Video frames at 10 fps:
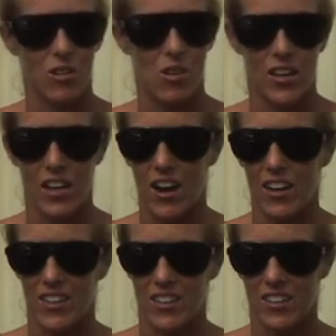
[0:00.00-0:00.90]
Quite
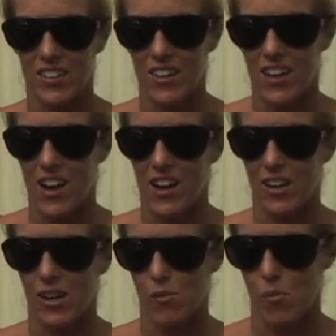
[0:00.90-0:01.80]
young, and
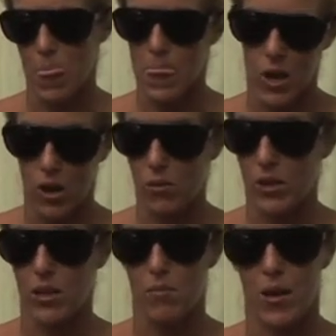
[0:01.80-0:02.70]
it
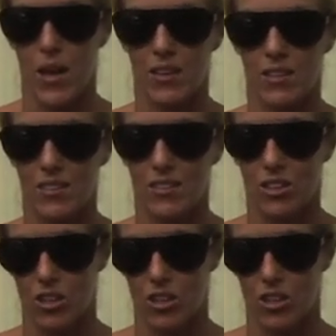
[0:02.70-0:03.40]
really makes the